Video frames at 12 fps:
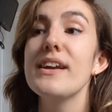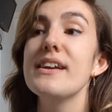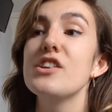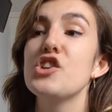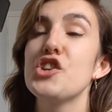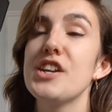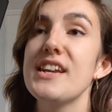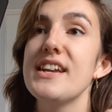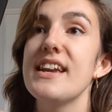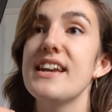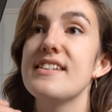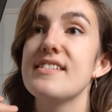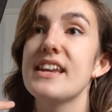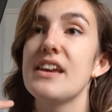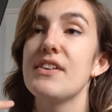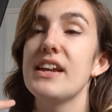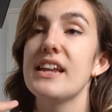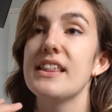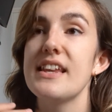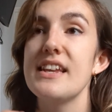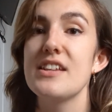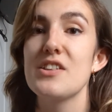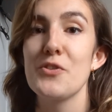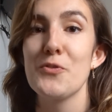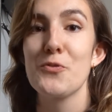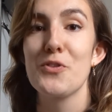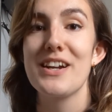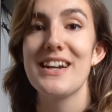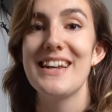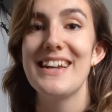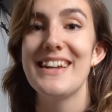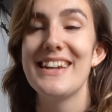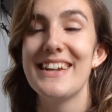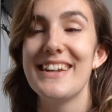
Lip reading: she is giving these sort of really